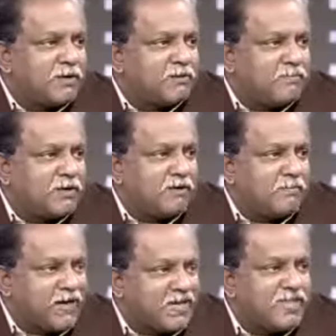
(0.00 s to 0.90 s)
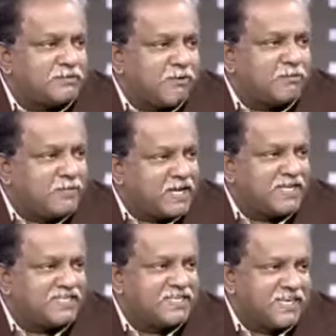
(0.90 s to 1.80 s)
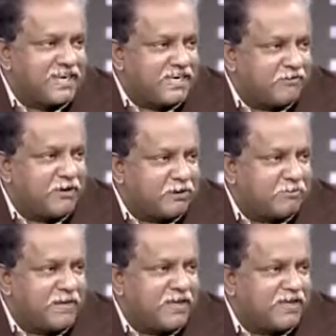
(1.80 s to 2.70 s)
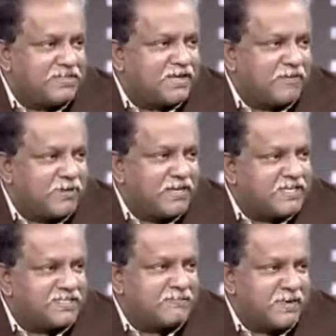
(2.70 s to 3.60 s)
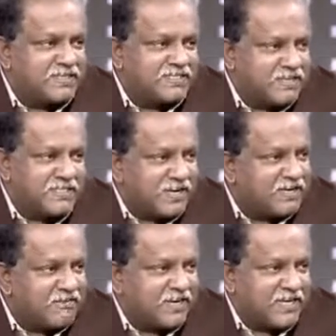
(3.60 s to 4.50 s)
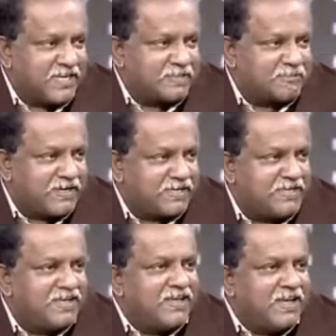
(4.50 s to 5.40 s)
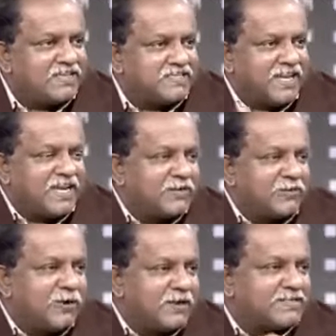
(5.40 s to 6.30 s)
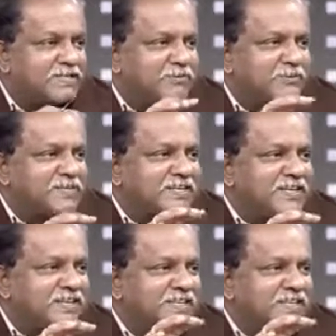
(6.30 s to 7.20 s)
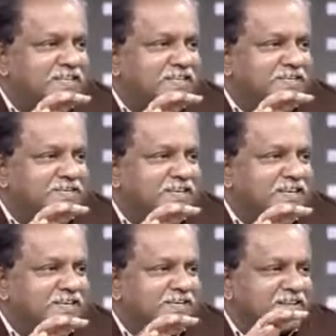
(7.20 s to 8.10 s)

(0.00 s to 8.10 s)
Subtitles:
one, money is one biggest deterrent. You have to pay additional money is the biggest deterrent we can expect. And second, you asked about that